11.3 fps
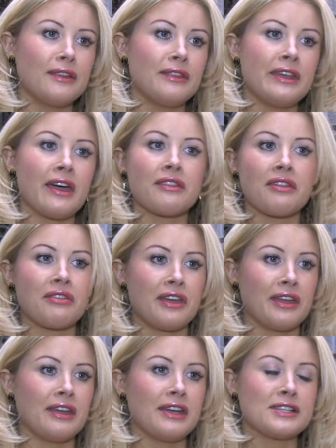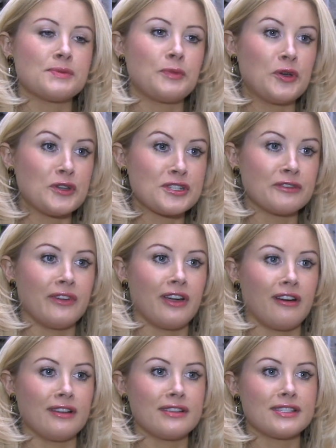The other thing is
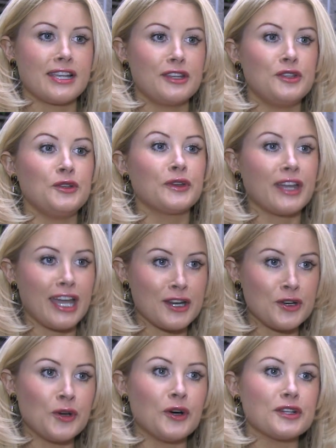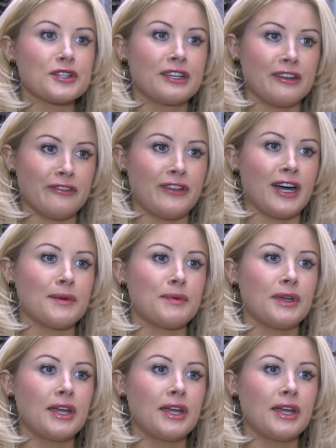perseverance. You cannot give up.